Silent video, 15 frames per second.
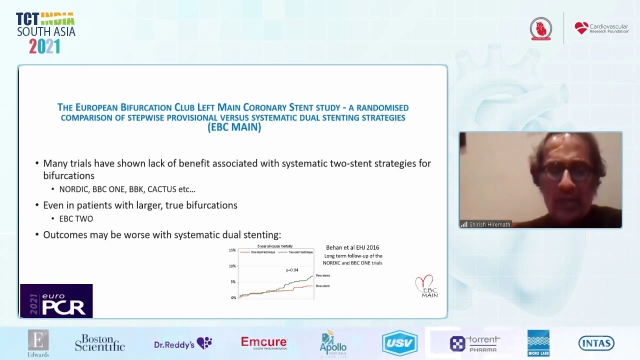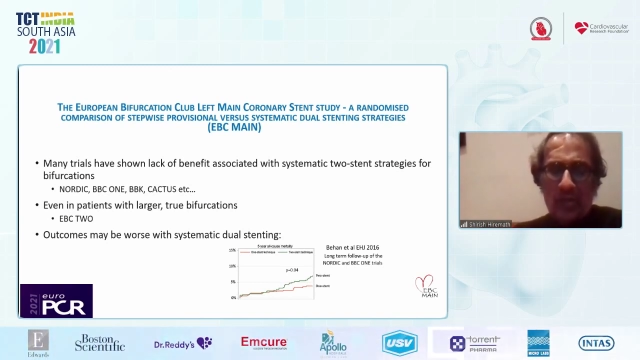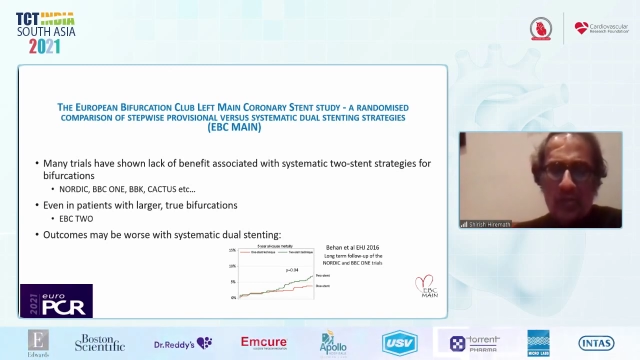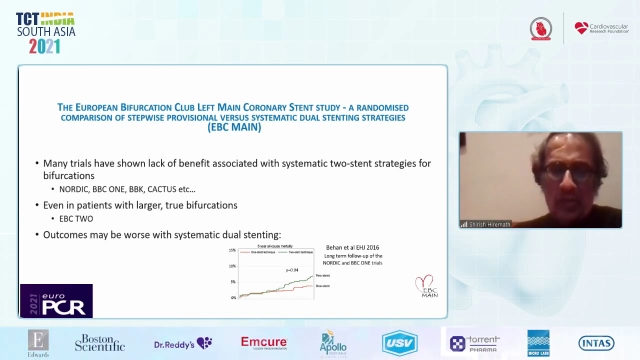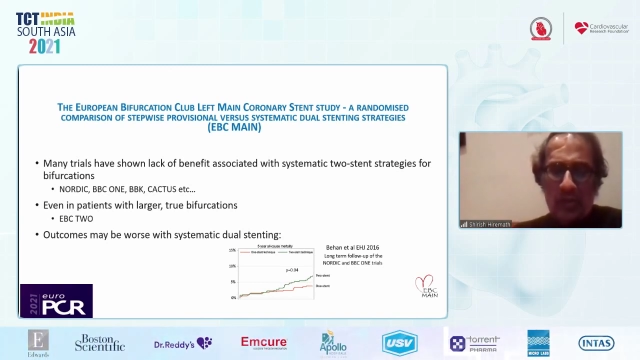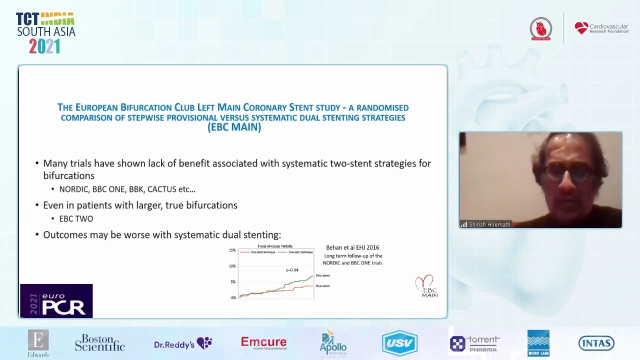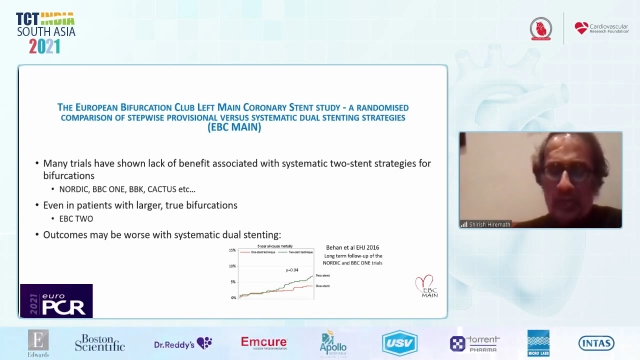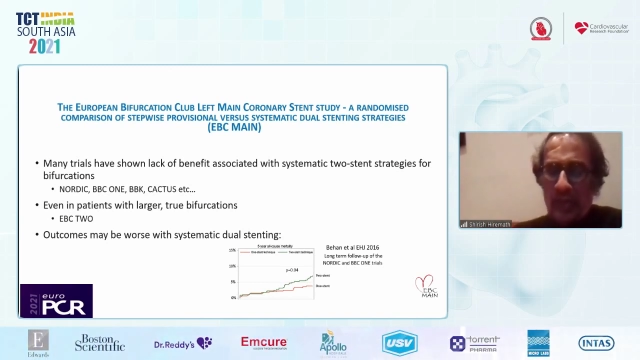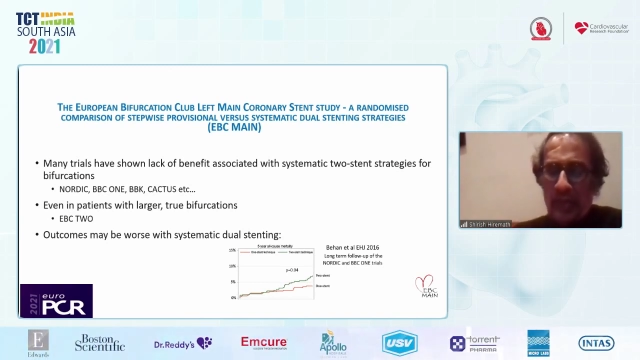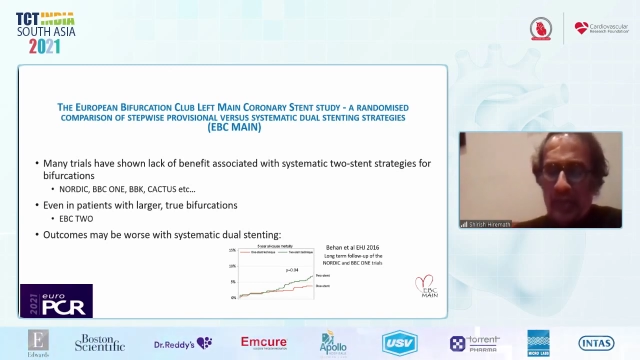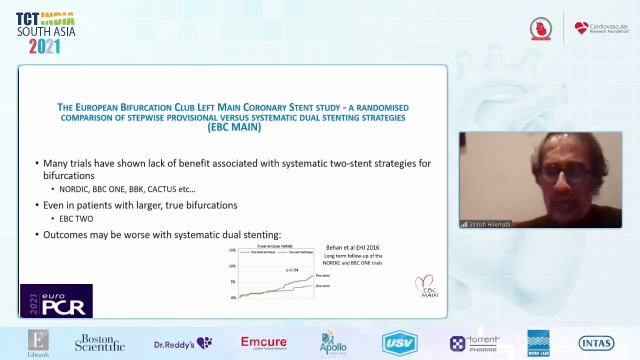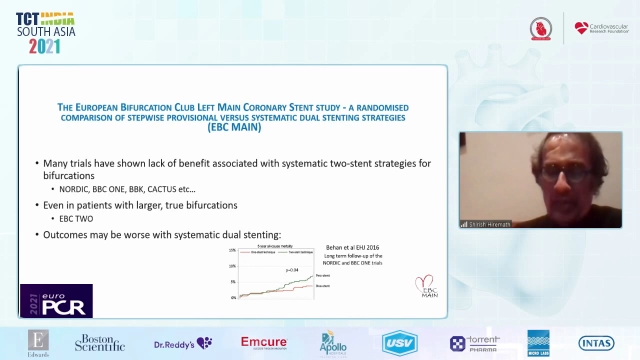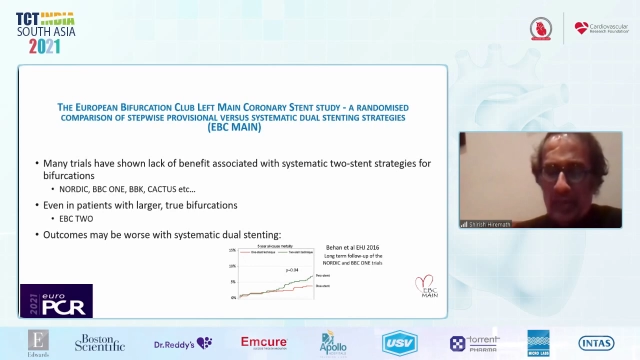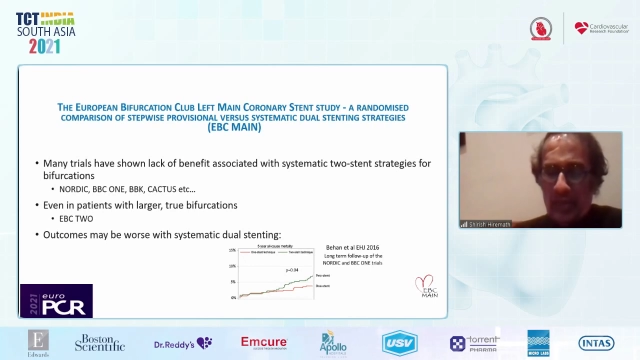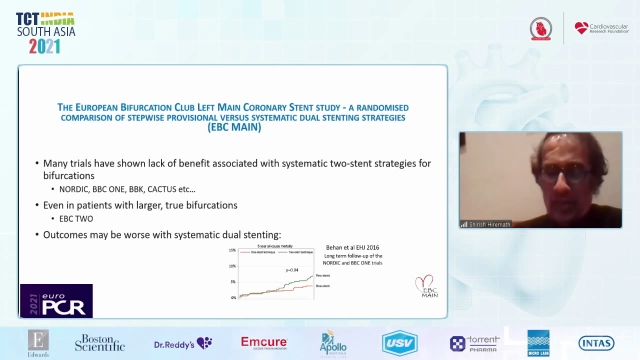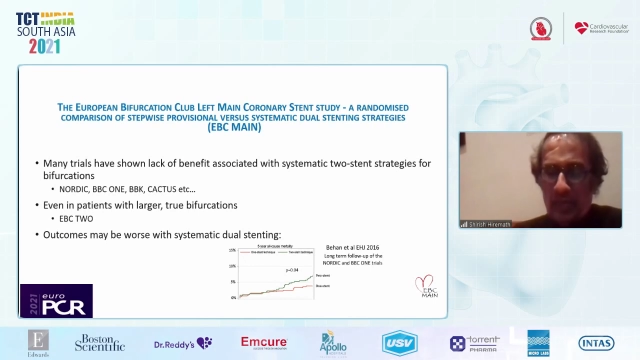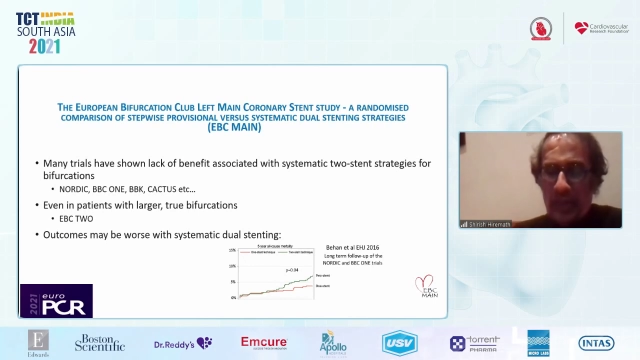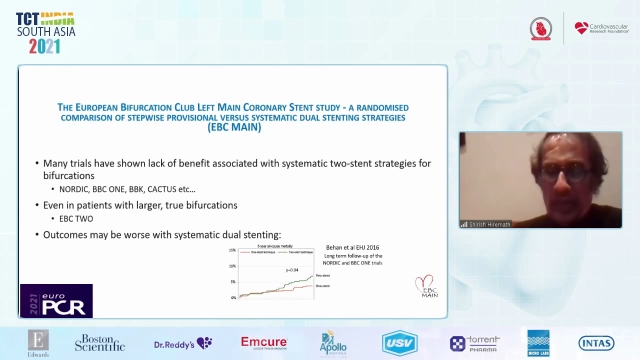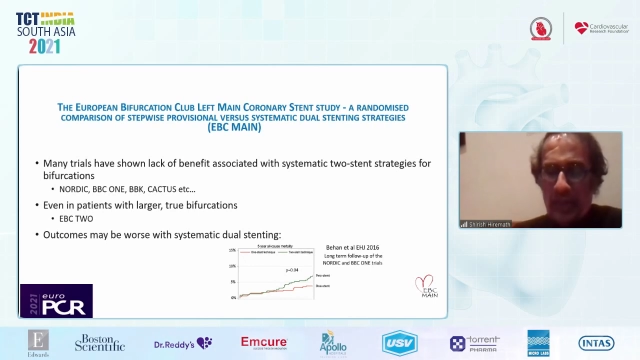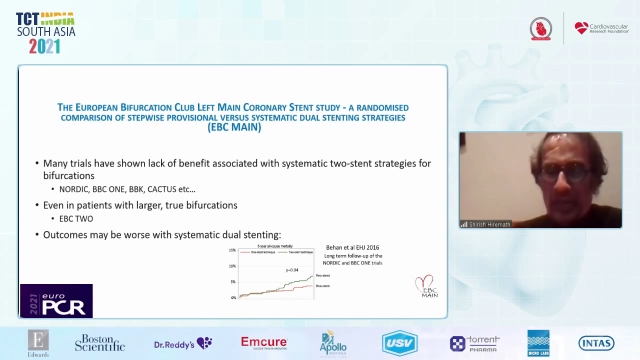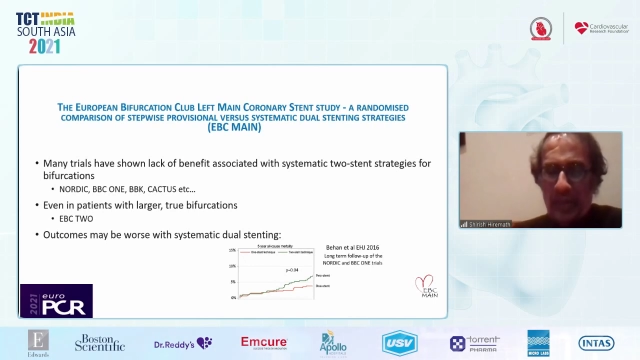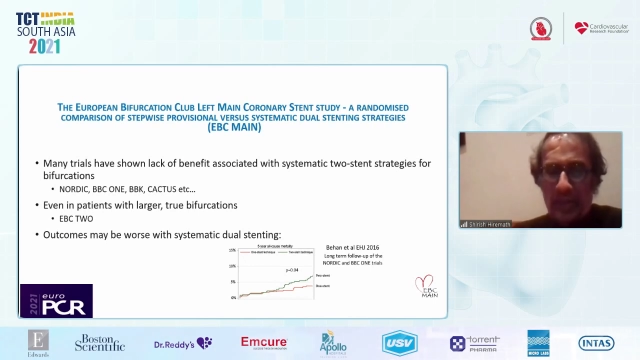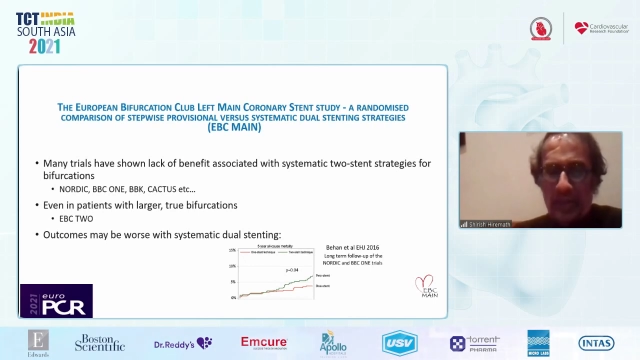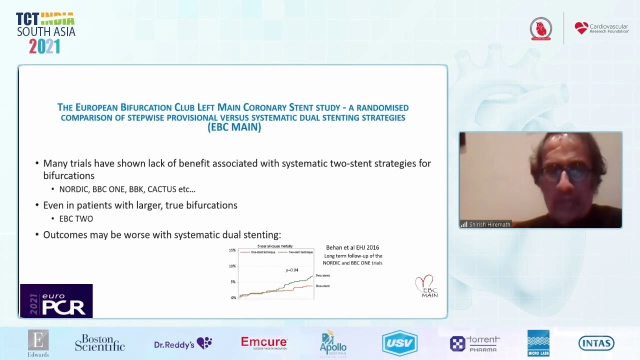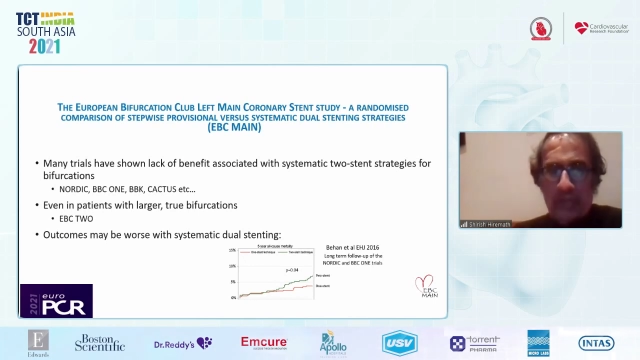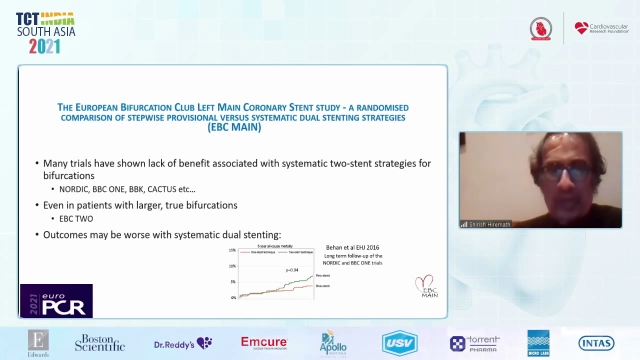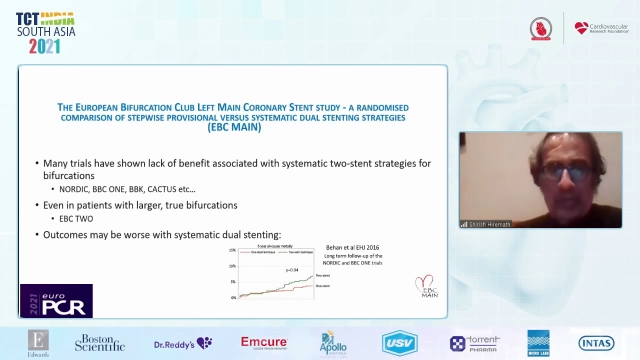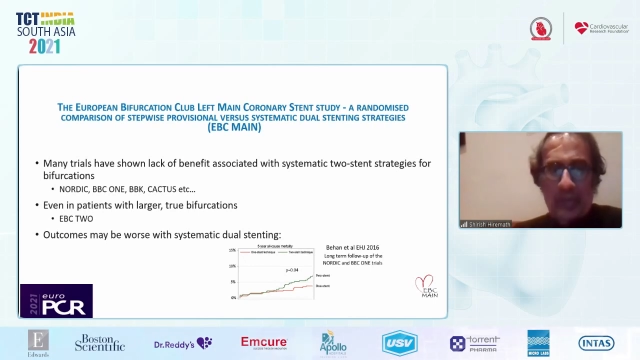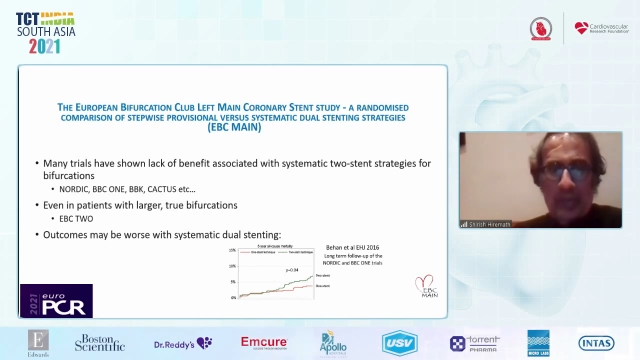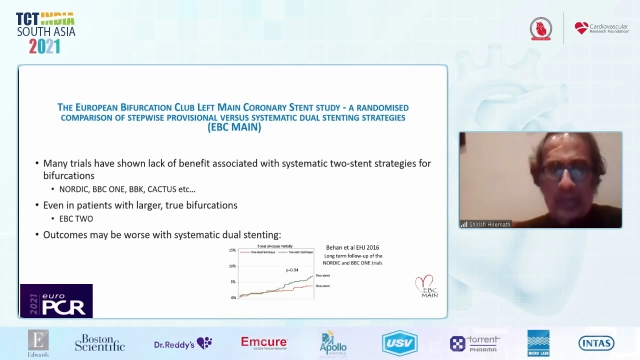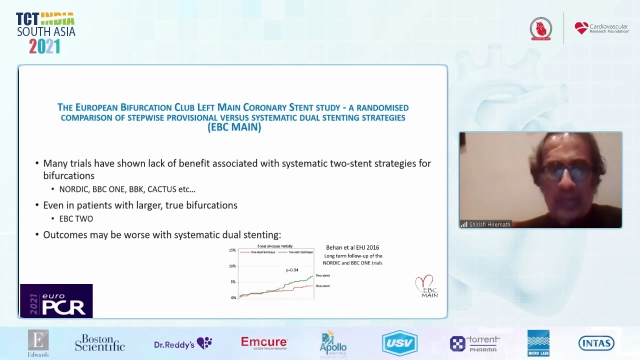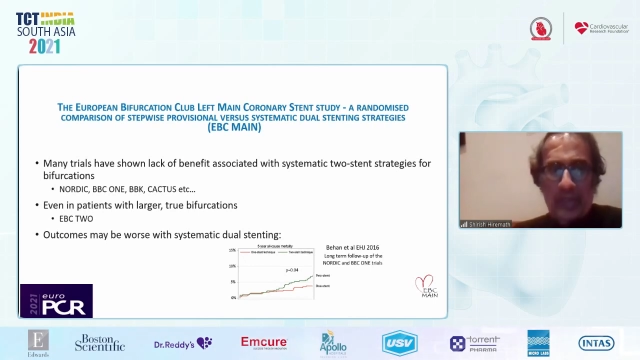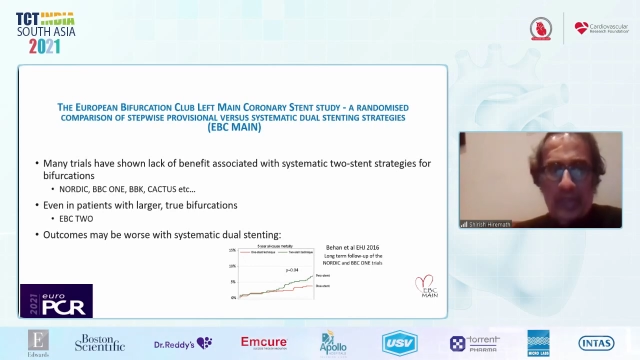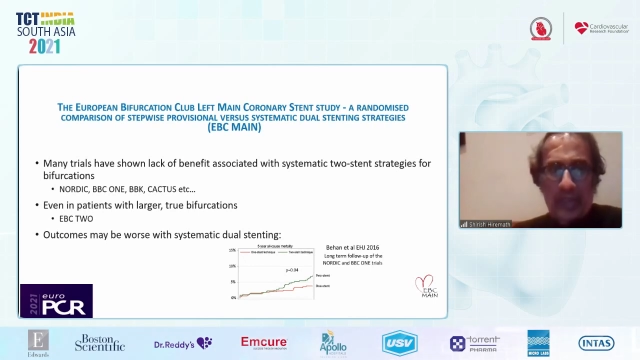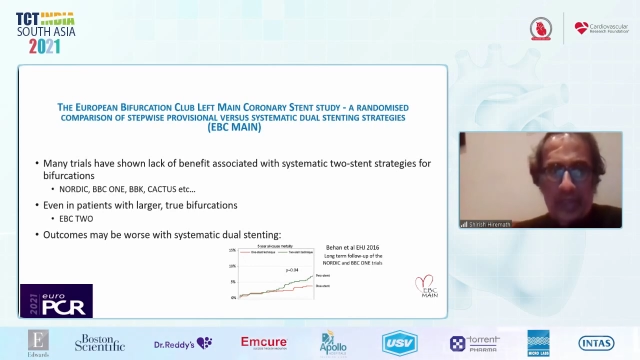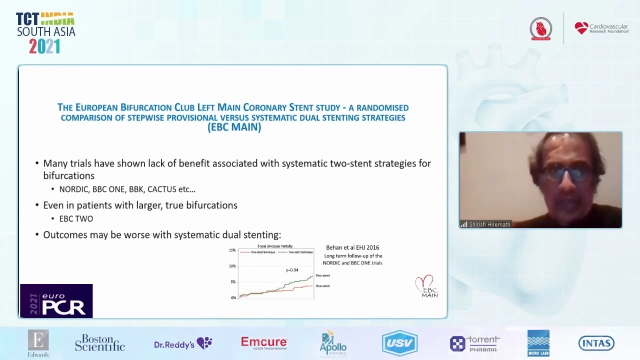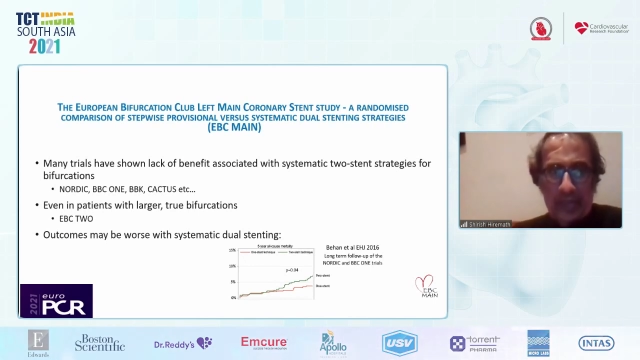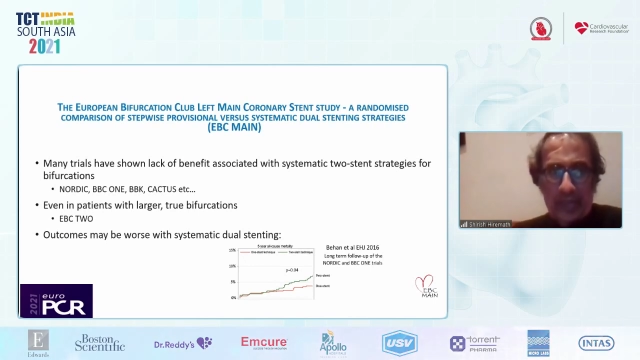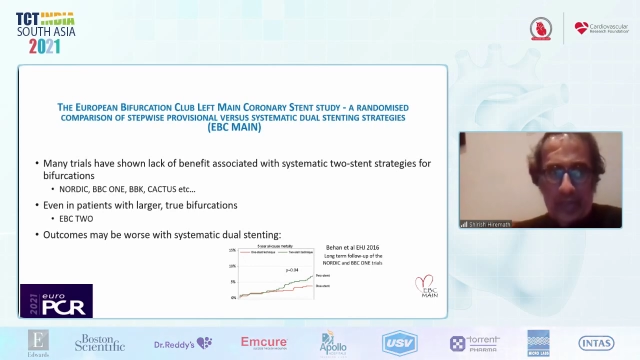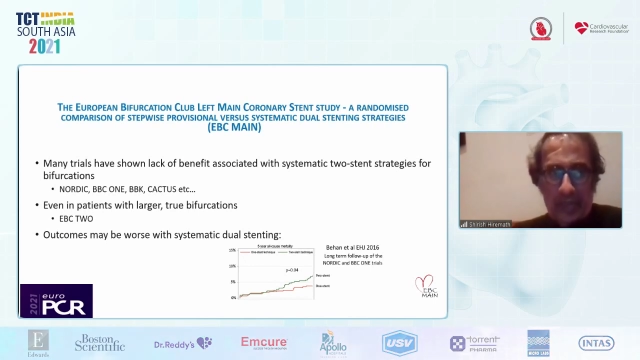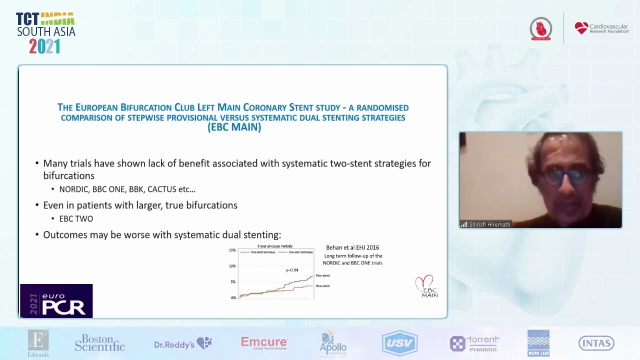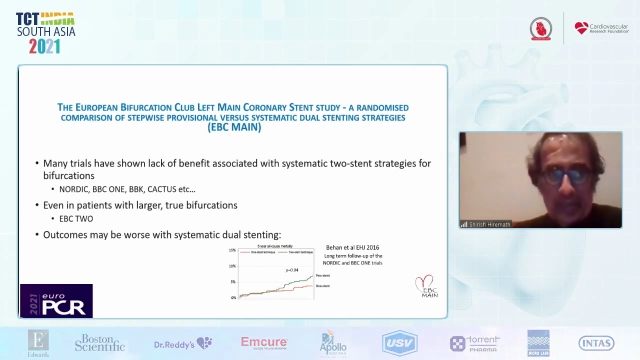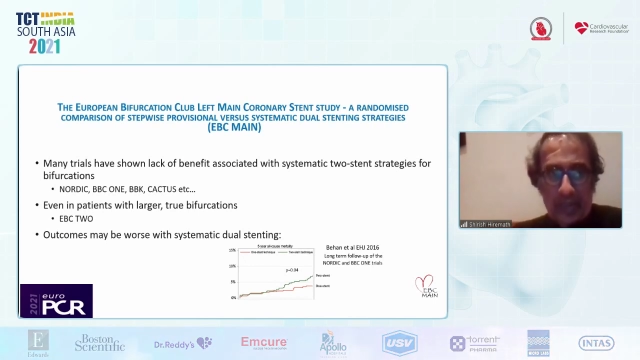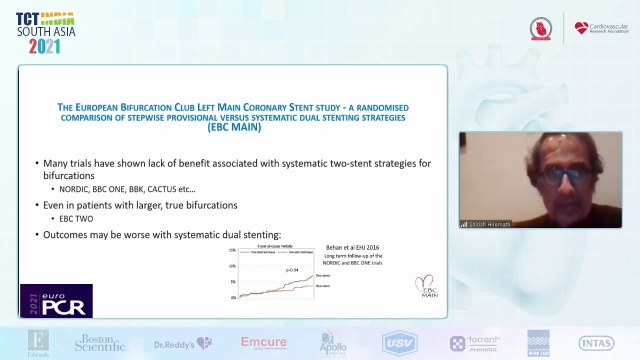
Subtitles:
This was many years back when we did this.